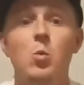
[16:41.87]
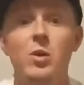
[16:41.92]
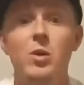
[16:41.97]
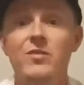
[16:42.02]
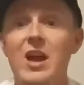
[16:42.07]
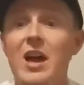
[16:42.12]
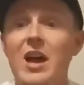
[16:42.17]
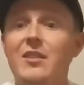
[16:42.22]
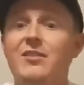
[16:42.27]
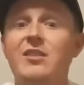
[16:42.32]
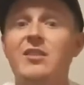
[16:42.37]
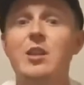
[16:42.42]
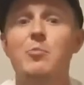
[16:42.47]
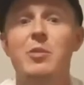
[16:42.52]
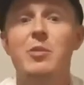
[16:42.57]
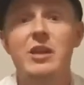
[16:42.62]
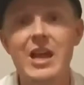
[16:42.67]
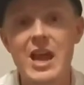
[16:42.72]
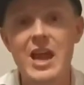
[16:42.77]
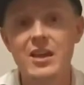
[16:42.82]
We've got
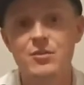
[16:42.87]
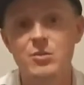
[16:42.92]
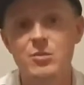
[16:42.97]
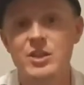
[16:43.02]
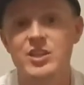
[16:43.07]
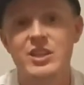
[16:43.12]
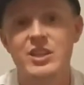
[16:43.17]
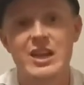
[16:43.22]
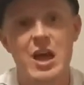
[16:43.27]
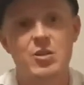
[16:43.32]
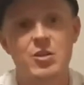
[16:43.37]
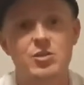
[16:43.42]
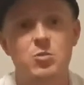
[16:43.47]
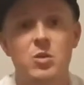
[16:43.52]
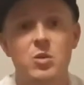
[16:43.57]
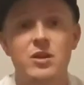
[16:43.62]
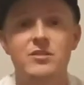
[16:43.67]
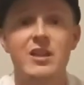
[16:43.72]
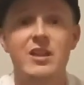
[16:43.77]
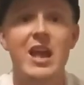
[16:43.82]
CPAs reaching out
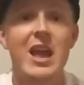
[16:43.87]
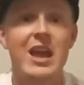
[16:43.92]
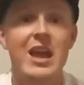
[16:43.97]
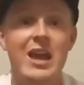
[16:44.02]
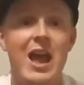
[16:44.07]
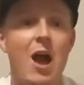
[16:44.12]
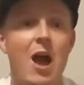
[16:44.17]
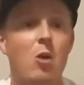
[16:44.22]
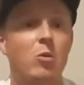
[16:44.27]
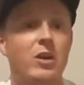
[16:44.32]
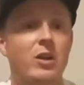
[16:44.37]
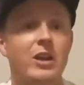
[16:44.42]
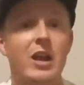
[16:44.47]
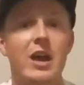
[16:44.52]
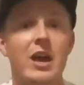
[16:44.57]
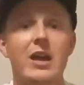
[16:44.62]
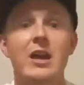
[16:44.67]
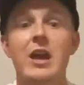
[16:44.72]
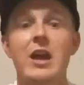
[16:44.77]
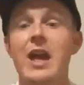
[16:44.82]
to us. Hey, how can
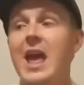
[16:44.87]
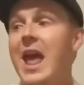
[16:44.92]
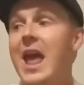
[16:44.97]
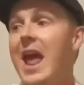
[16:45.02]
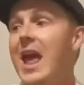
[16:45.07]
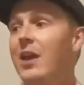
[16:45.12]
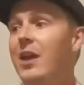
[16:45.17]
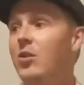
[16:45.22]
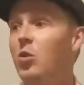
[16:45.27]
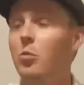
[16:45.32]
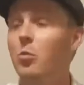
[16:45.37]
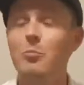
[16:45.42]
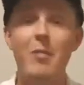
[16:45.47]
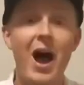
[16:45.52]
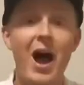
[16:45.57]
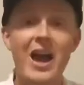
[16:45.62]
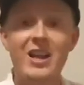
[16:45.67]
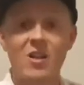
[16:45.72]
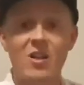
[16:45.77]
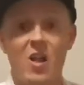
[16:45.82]
I handle
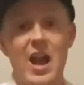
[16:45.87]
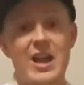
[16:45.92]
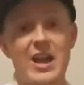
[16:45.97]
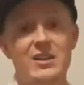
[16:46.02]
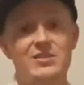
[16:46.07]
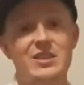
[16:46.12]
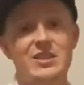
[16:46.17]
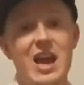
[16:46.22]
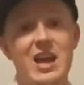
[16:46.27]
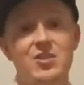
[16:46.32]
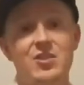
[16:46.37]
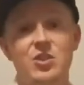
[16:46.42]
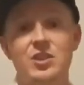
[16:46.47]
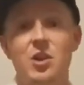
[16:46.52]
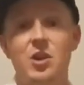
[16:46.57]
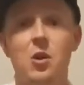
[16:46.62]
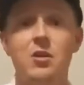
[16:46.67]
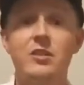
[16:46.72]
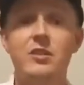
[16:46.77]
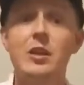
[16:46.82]
my clients' tax
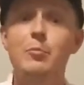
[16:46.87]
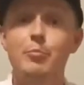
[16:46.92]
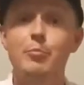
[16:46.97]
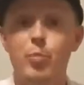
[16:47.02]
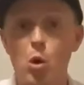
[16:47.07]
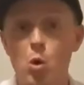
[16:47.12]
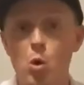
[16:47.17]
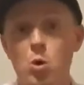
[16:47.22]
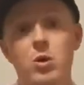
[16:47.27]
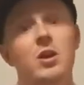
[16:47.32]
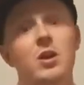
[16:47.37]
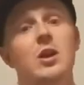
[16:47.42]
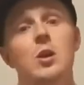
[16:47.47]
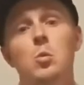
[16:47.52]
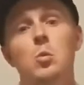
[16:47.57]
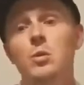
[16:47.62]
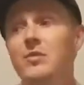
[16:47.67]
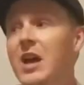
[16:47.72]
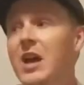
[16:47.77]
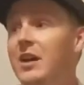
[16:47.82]
returns in bulk?
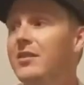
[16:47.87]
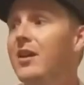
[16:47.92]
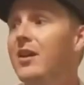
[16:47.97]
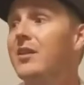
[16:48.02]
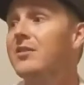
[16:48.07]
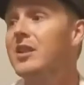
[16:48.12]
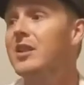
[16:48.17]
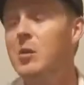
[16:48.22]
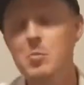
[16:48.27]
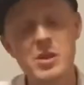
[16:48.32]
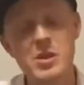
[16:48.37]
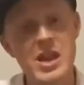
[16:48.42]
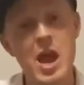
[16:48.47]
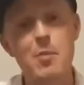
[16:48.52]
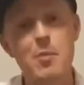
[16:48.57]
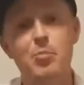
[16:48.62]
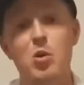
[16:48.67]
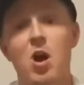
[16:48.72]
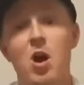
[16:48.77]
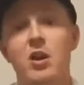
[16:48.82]
We've got a
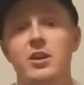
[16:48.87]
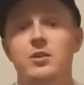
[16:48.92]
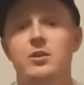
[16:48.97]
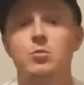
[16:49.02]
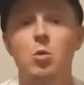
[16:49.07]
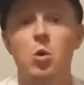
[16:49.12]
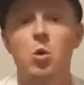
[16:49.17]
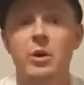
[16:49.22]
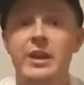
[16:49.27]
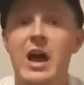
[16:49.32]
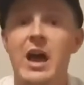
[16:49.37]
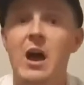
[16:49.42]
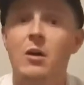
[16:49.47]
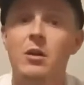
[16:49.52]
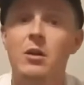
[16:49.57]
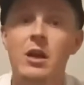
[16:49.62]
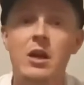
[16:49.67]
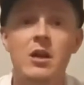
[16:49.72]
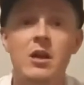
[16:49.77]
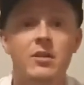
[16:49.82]
CPA product rolling
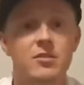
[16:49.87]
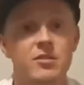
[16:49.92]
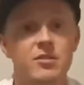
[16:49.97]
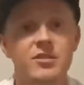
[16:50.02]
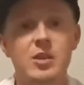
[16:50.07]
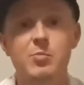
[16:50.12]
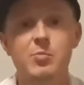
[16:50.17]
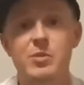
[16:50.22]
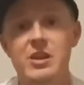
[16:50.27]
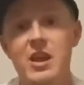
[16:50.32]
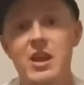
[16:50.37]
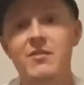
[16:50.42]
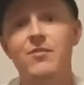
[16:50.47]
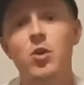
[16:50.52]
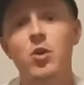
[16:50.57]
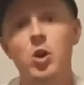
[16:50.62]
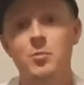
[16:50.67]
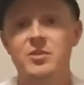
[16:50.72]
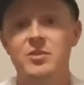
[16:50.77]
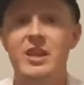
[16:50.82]
out. So CPA
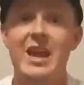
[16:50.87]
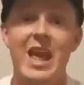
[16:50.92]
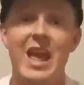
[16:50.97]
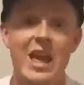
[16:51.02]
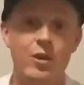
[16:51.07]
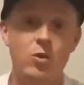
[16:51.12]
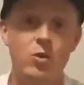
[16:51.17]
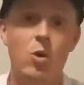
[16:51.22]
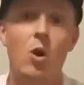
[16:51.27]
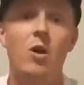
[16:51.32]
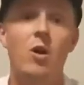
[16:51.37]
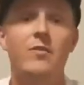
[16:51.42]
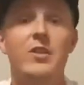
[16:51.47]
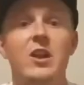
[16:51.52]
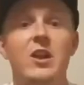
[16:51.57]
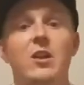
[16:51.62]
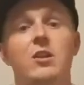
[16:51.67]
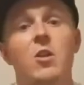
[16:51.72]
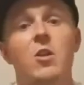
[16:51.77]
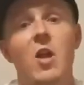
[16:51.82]
firms can handle all of
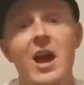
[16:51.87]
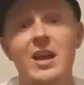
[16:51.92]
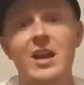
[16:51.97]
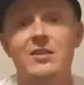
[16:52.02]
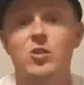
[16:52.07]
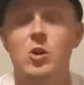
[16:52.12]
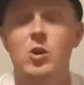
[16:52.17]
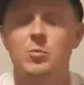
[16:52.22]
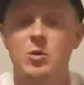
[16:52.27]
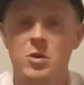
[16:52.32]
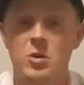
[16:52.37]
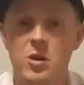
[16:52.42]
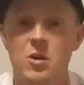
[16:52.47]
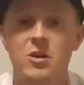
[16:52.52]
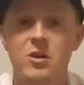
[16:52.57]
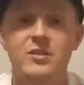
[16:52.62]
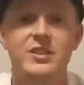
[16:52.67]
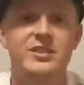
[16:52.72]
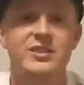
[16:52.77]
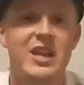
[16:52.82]
their clients'
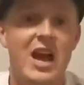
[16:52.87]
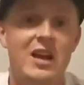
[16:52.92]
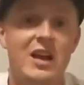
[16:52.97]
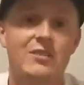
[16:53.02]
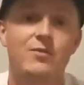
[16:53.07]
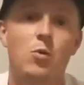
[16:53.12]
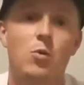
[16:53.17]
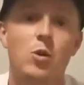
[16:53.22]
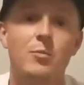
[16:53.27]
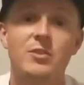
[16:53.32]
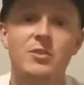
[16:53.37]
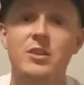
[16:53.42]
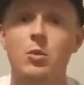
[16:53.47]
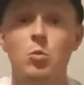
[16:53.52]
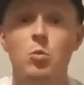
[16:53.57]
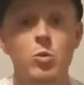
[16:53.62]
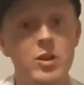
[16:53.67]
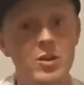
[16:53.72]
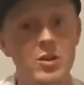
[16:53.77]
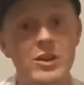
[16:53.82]
cryptocurrency tax forms in a
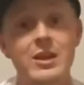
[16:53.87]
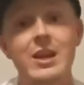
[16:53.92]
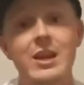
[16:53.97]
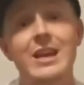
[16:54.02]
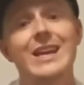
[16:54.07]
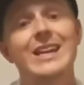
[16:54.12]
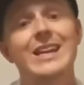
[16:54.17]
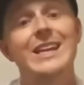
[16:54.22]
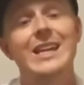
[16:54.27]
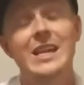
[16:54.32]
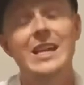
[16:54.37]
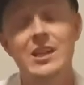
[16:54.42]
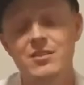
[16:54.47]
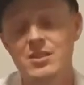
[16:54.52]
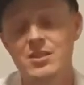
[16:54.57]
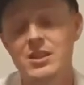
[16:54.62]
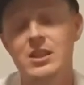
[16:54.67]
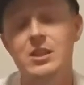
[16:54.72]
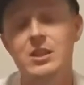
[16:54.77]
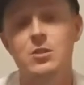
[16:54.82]
really
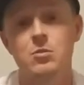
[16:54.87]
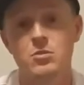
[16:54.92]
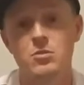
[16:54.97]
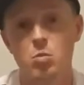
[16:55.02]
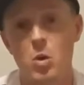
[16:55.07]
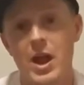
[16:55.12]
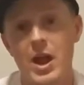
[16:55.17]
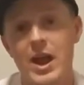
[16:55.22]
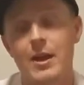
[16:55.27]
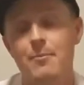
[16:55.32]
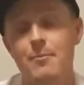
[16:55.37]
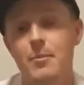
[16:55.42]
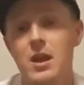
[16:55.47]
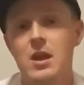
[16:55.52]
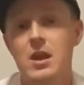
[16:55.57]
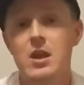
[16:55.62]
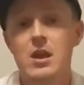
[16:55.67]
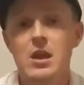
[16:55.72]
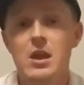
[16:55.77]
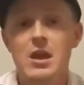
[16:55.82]
easy-to-use way.
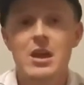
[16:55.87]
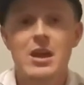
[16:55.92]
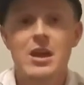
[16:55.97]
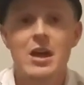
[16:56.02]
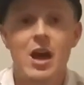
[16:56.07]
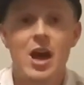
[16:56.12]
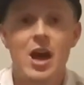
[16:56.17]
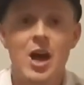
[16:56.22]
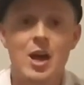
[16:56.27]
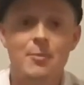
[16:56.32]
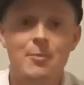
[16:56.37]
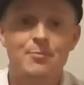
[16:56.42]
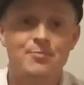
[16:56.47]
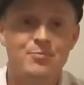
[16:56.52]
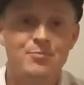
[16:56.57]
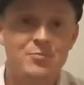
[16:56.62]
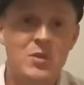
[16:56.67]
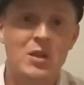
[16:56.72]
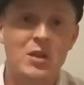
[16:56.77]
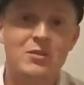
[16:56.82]

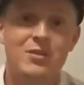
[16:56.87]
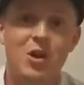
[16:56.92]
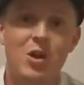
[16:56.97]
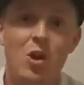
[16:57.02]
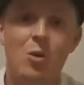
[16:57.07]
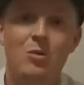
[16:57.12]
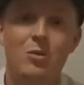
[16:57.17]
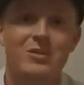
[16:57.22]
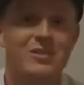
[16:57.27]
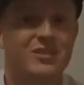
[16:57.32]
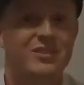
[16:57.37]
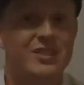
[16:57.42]
So